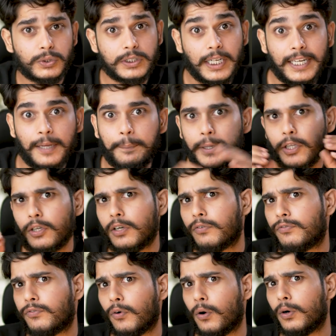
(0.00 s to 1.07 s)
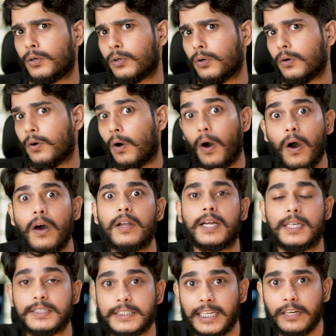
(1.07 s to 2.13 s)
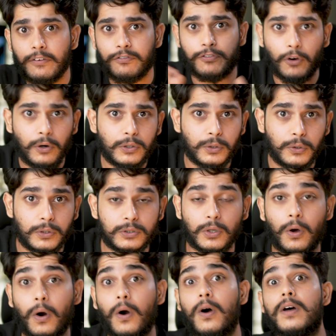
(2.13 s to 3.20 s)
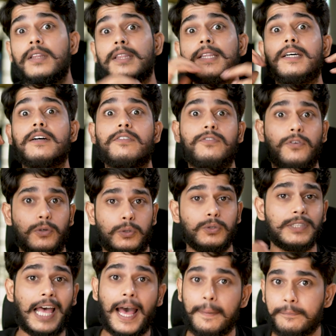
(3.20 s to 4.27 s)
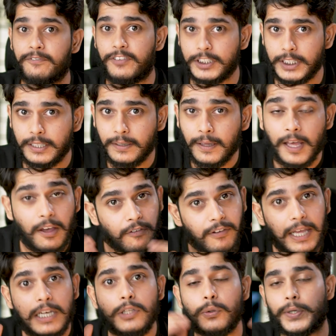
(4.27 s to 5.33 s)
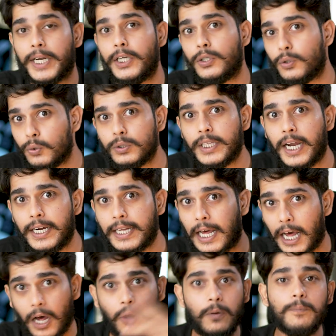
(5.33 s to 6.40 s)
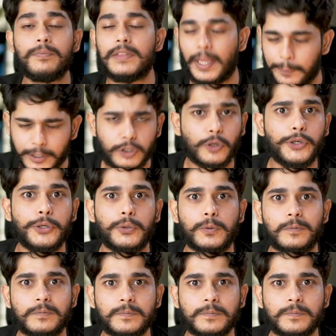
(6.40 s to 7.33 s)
to set a particular photo or a set of photos on the photos app widget? Well, you can do that. How? Let me show you.